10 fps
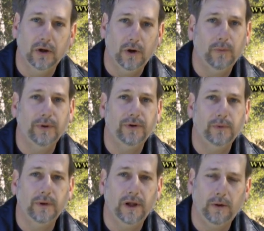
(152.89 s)
hope that
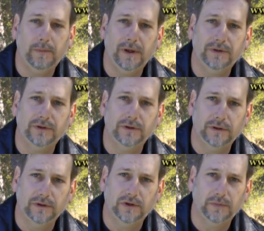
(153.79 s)
you will help us
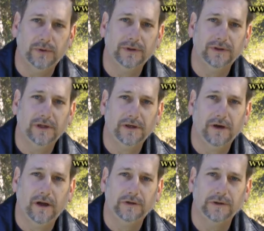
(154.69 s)
and support this
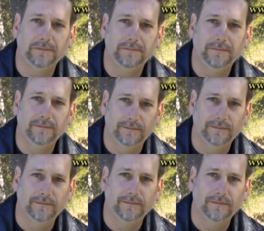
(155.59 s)
technology.
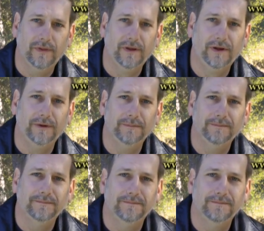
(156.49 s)
Thank you.